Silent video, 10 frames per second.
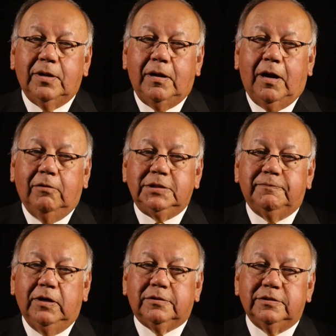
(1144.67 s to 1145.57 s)
Always
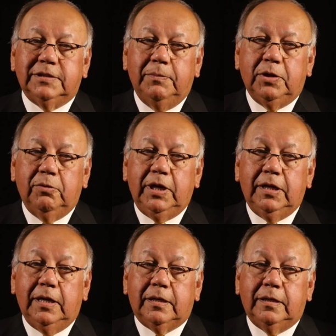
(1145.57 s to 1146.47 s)
felt to some degree
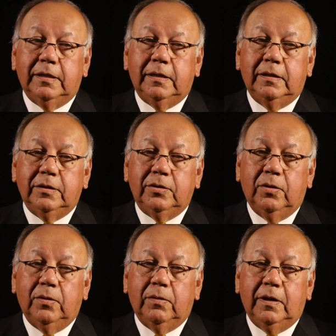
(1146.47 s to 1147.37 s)
that,
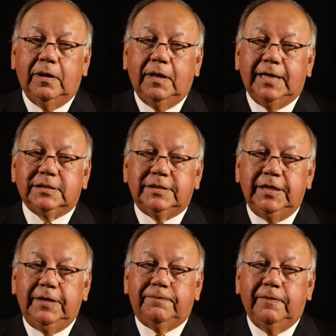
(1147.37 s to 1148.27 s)
as
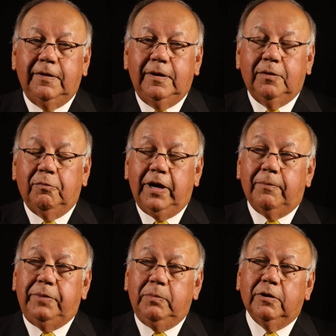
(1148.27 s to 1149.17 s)
chief, we
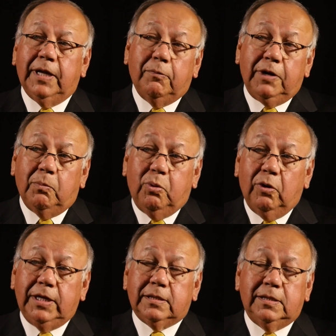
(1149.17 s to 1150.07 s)
have people that we
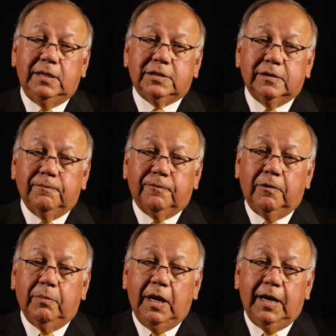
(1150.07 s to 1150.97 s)
appoint that's
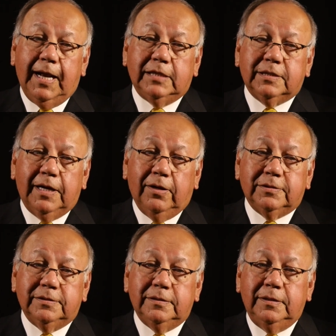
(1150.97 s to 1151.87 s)
confirmed by the National
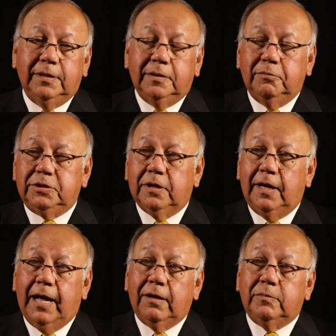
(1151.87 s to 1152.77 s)
Council. We should
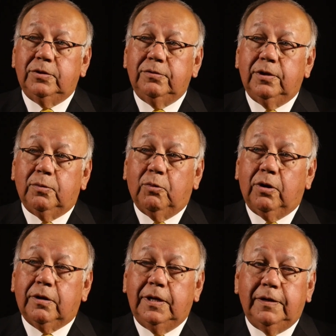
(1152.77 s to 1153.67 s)
allow them to do their
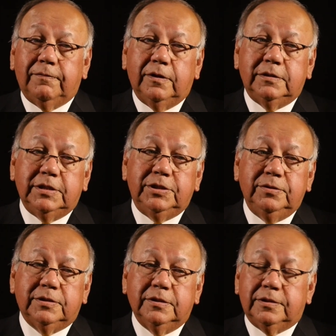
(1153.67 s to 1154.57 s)
work. And if there's
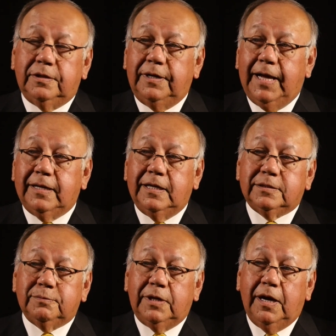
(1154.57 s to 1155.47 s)
issues concerning that,
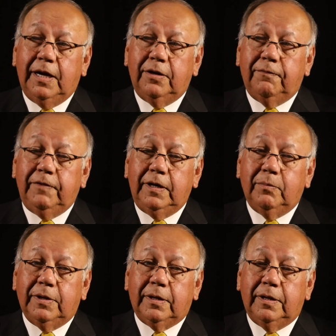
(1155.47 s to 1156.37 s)
that's when I
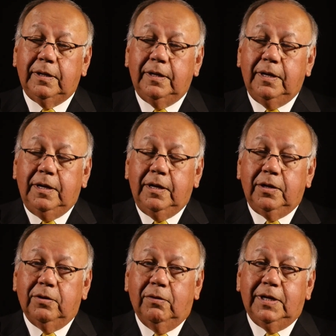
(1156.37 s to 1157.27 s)
intervene. But,
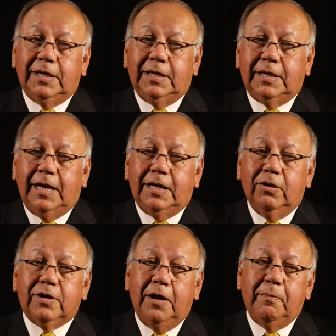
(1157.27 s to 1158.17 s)

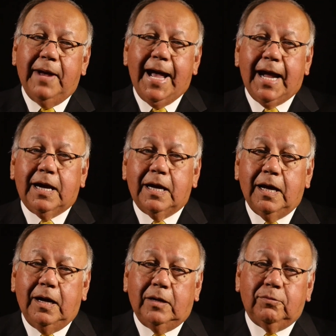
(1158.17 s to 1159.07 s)
looking back,
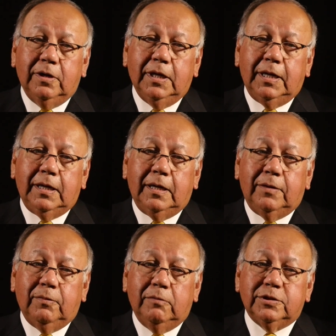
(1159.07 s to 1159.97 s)
really,
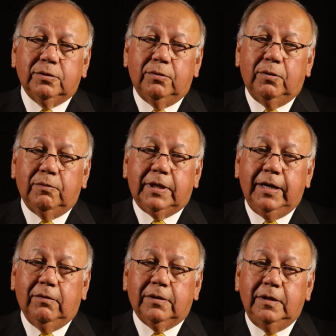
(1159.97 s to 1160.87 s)
and what was going on with
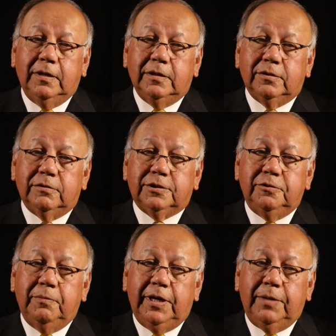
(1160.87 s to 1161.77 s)
health, there's
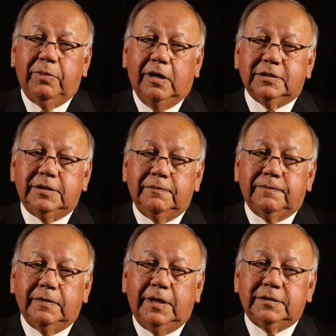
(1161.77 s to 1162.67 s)
too many
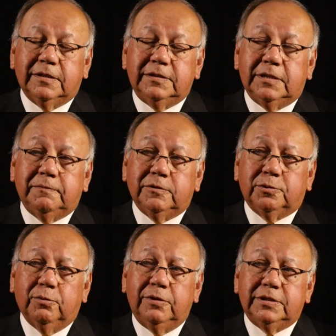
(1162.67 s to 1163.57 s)
positive and successful
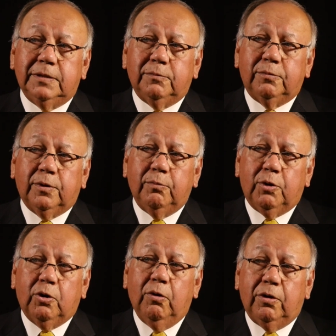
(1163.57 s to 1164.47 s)
stories that
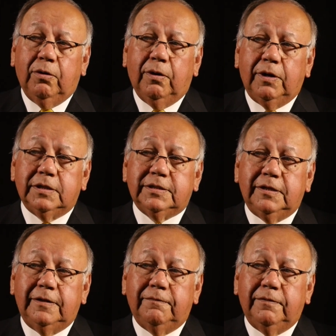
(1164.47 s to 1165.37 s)
were going on
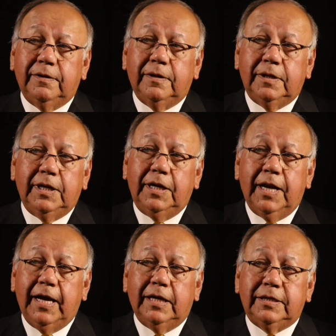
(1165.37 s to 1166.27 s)
instead of any
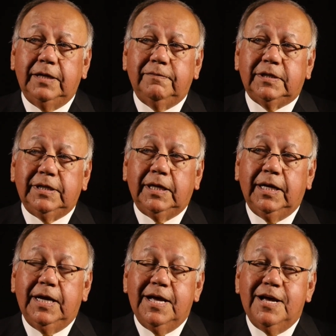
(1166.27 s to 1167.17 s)
negativity.
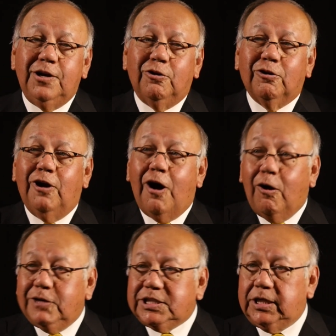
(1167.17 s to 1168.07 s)
You're going to
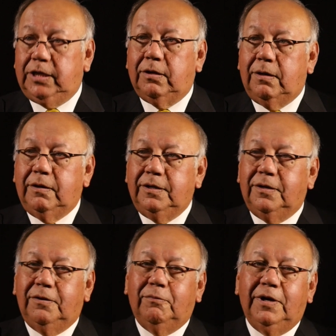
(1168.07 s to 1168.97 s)
always hear,
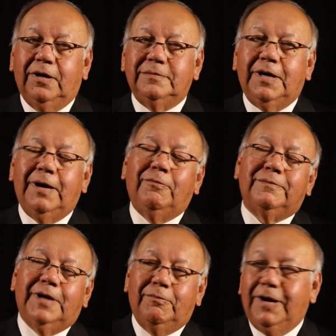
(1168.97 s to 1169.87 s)
I
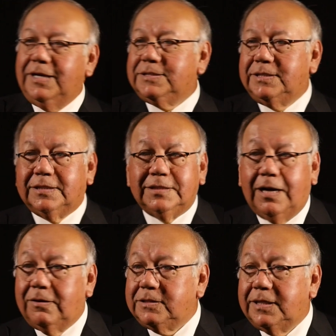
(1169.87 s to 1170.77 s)
waited 6
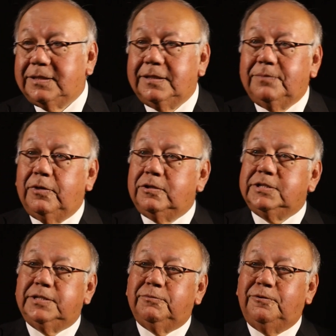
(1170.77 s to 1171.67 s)
hours at the
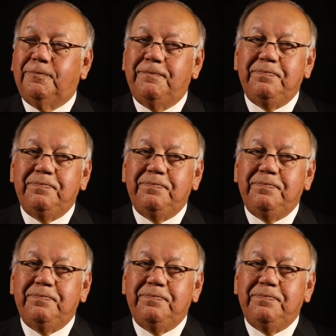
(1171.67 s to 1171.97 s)
emergency room.